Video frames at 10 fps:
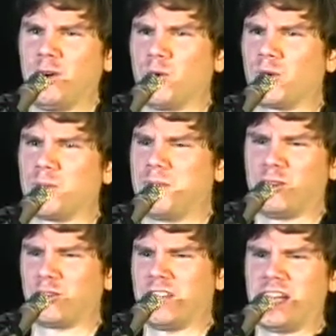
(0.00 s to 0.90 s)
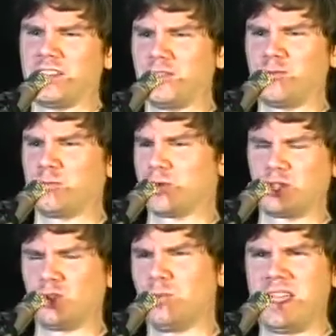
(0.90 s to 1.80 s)
or better yet, if
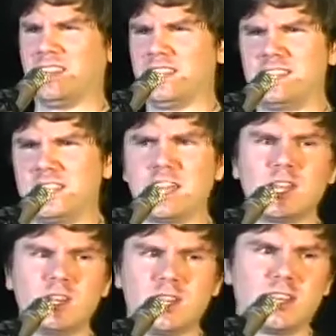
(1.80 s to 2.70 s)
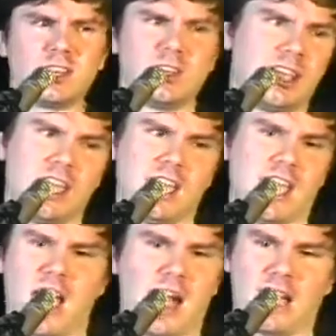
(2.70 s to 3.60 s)
Bristol Palin did, and
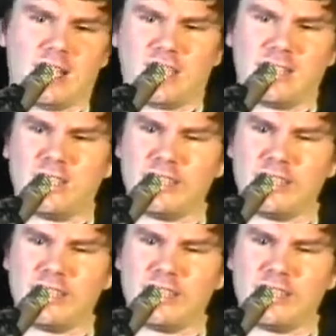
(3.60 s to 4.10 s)
uh,